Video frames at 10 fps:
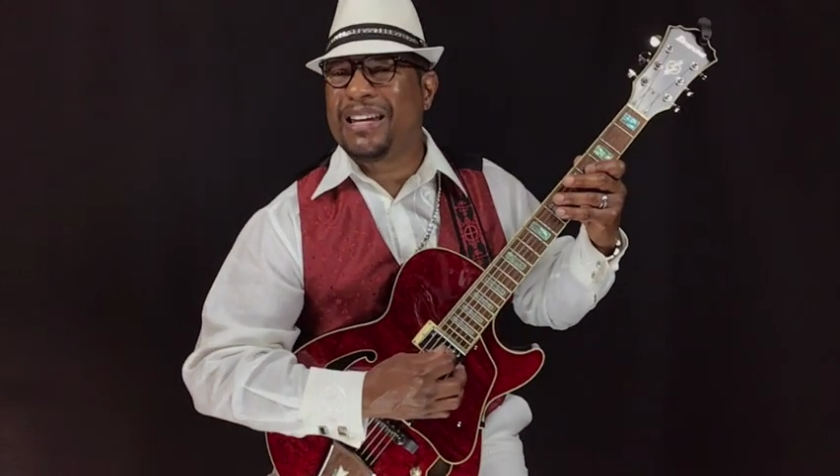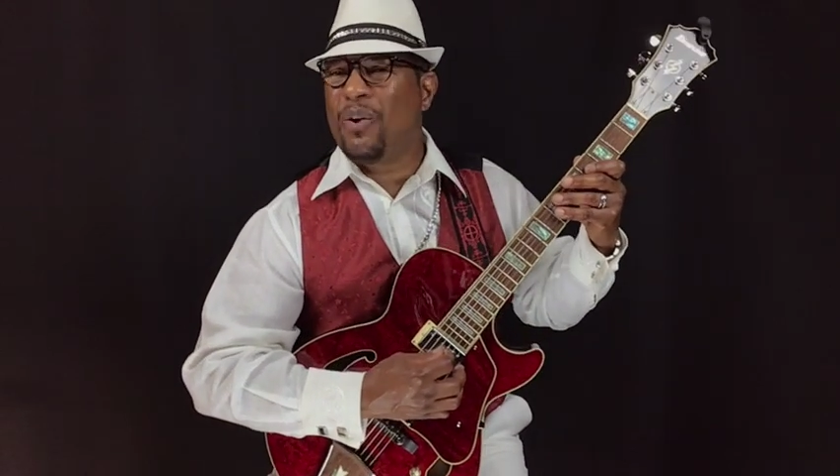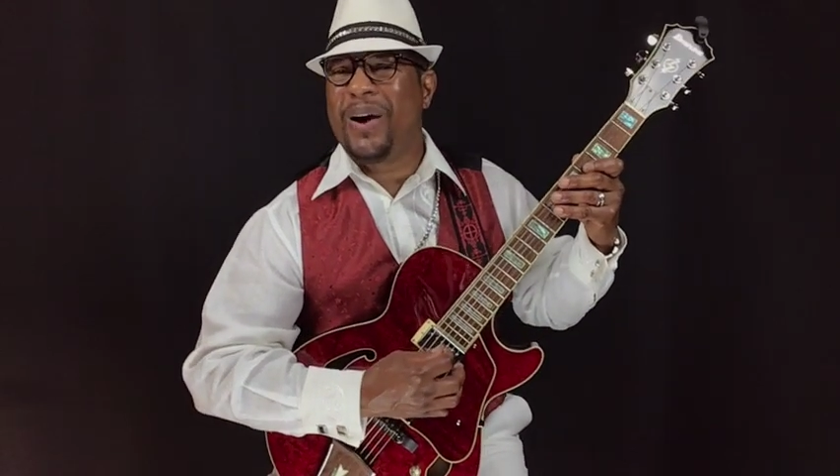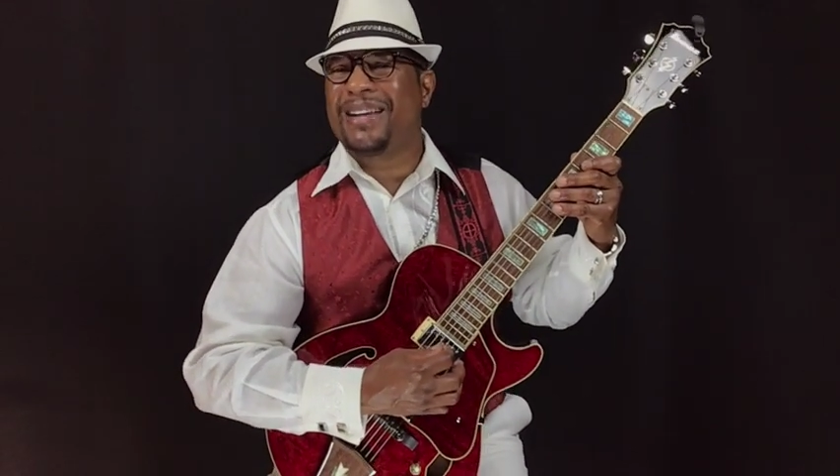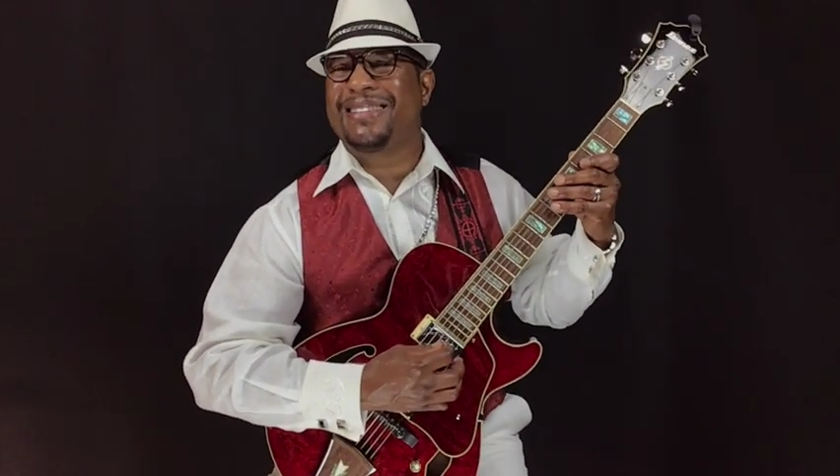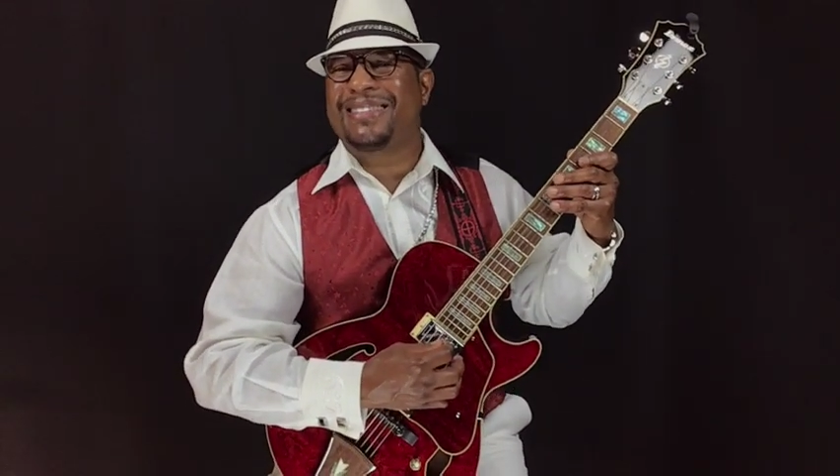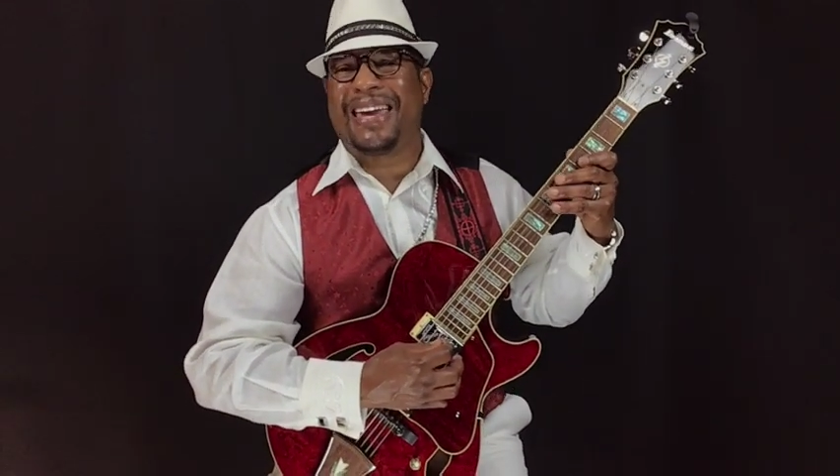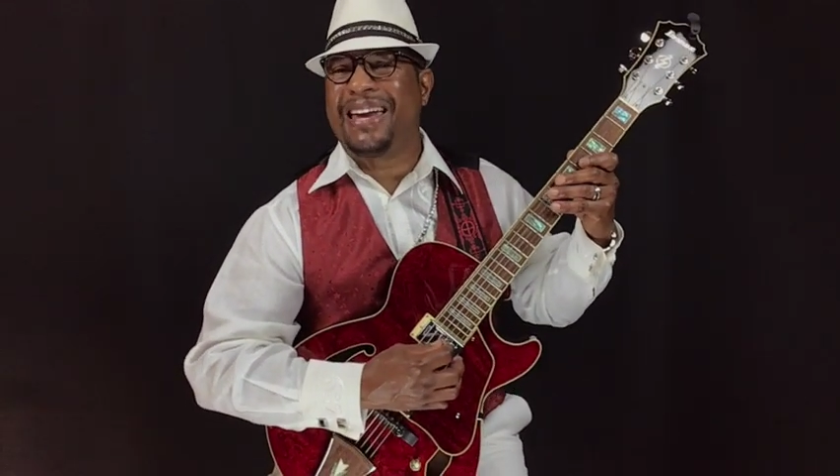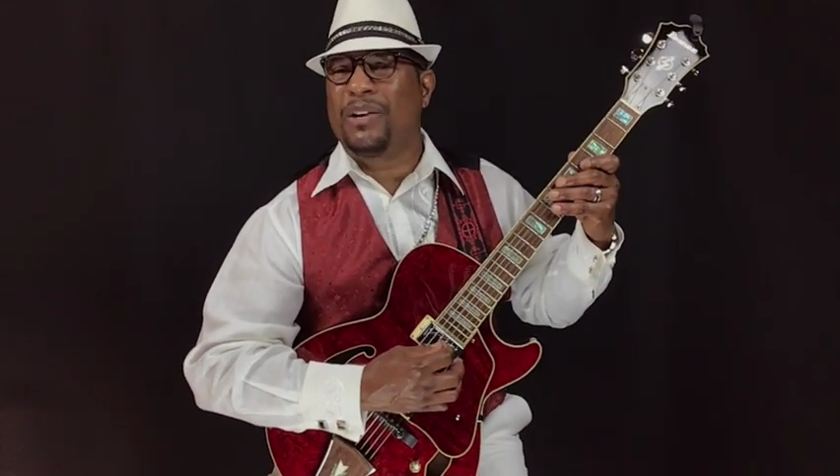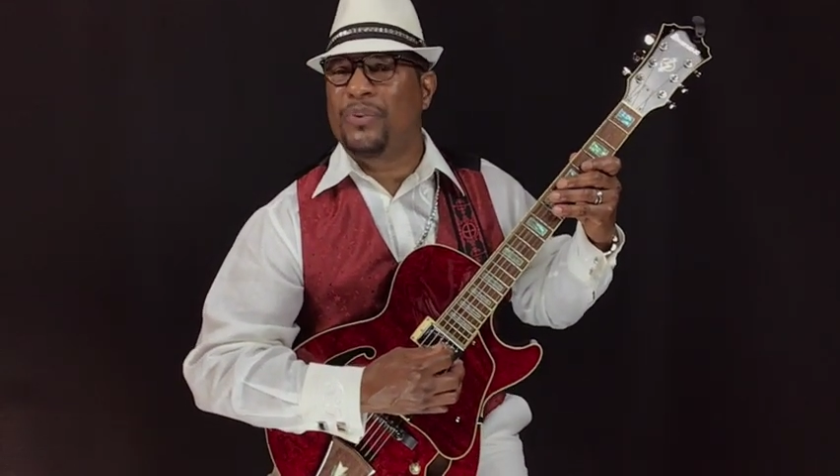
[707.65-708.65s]
no other
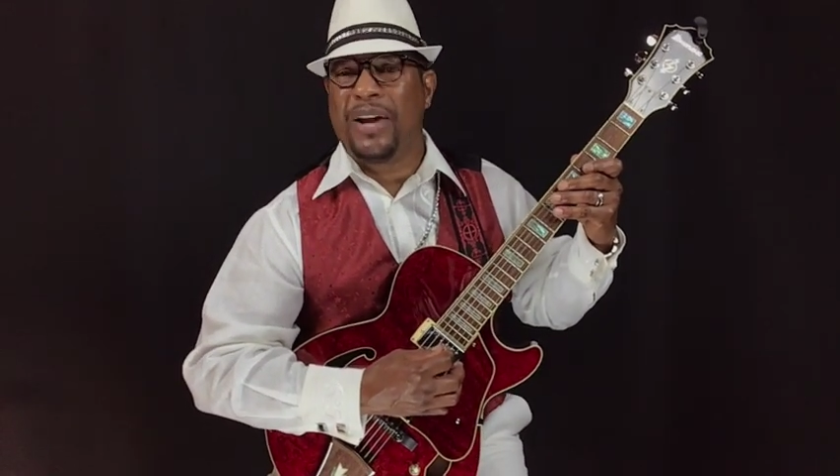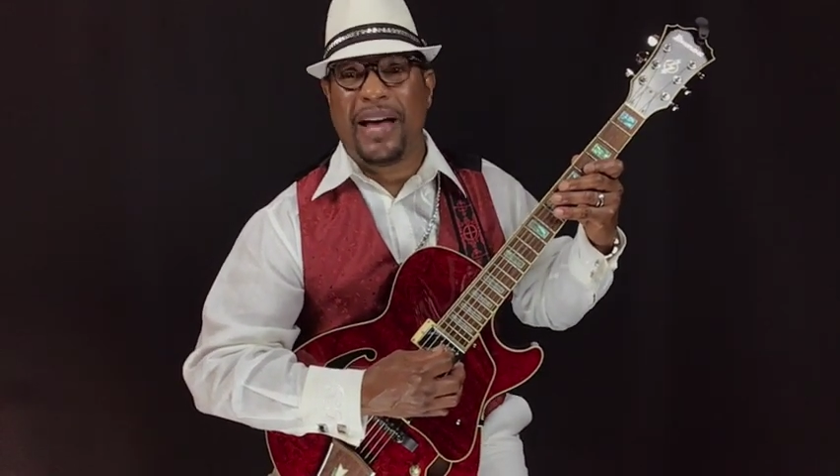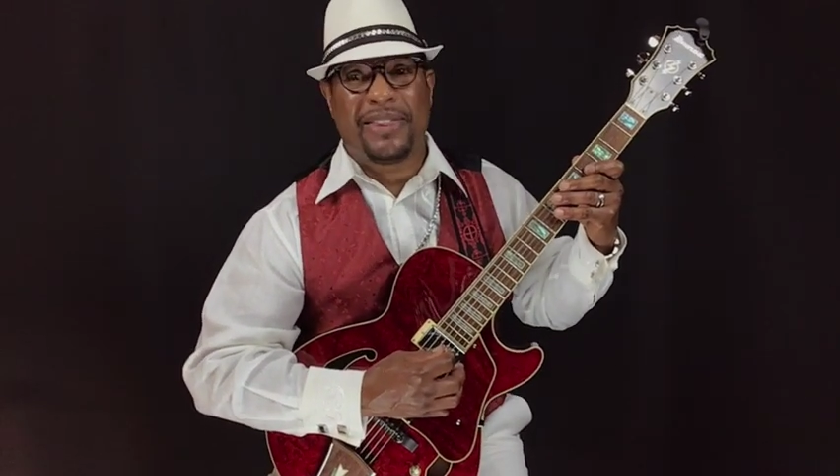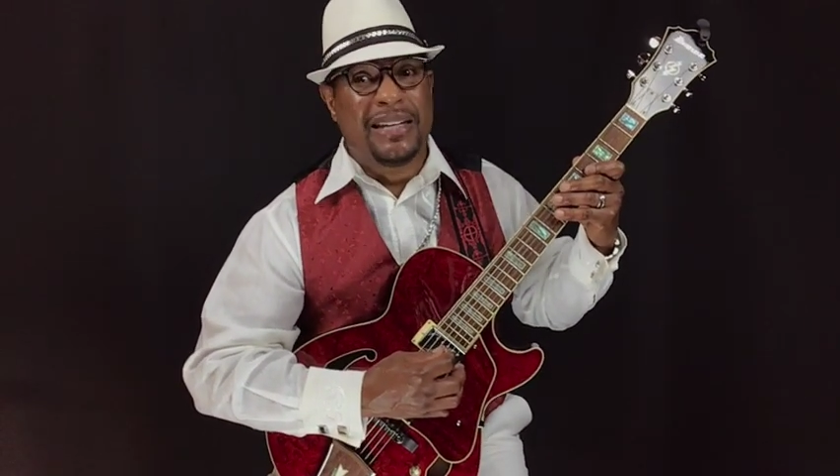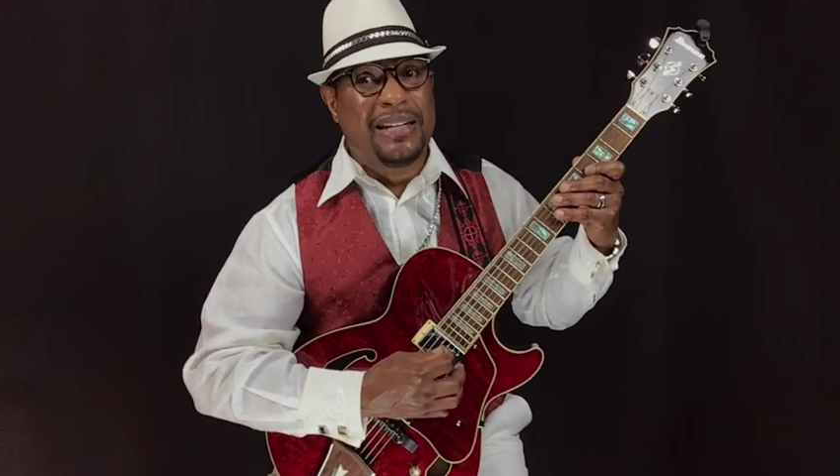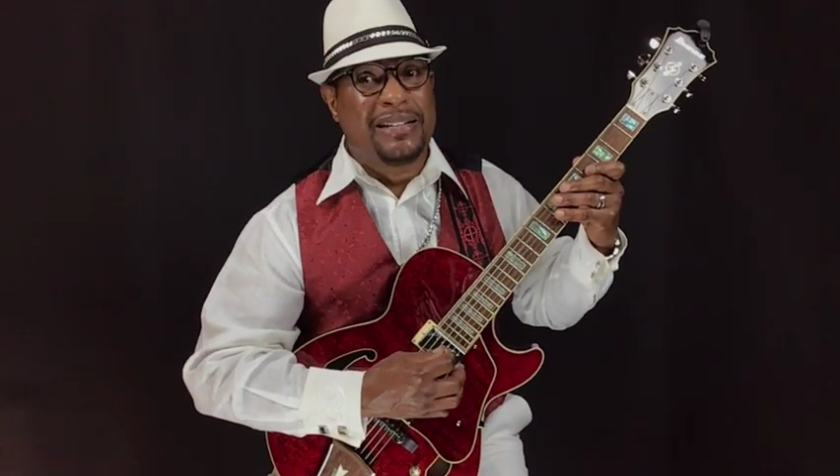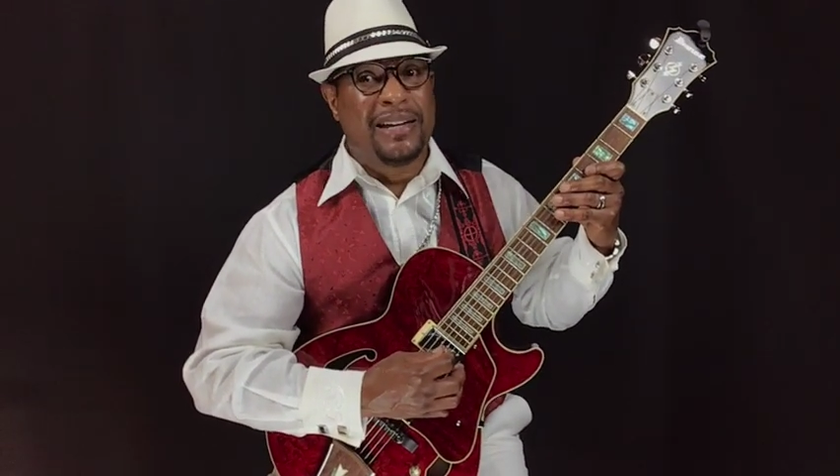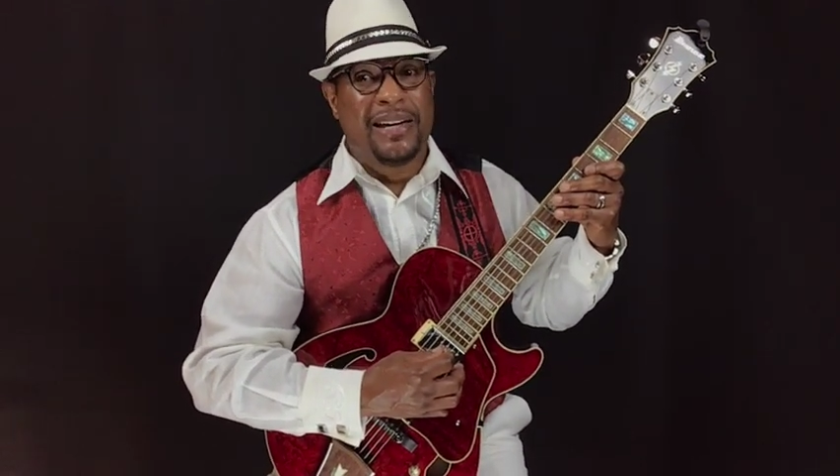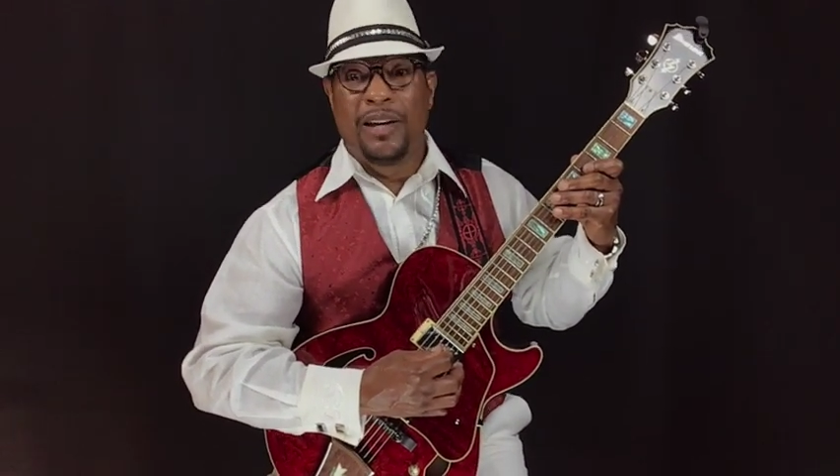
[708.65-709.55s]
scale, nothing.